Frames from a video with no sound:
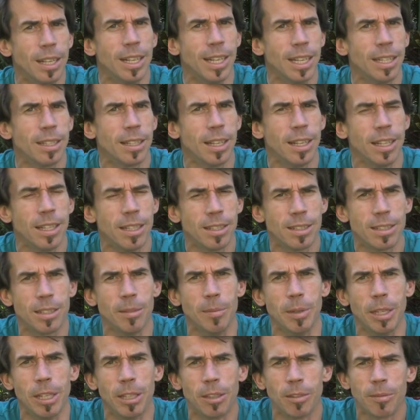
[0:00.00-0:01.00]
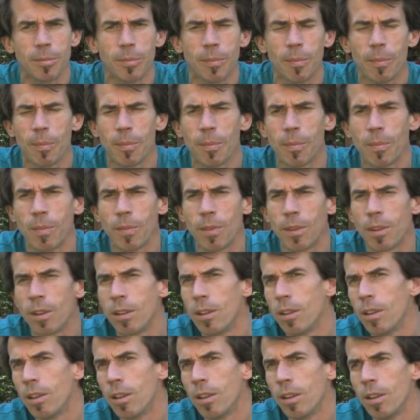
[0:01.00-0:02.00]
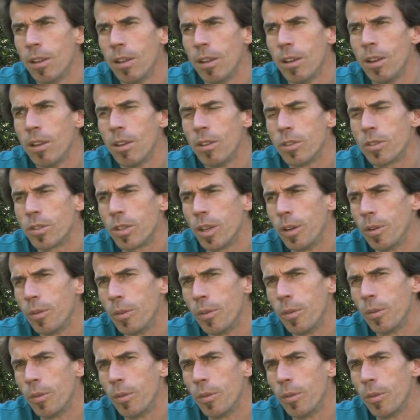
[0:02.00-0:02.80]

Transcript: and antihistamine. So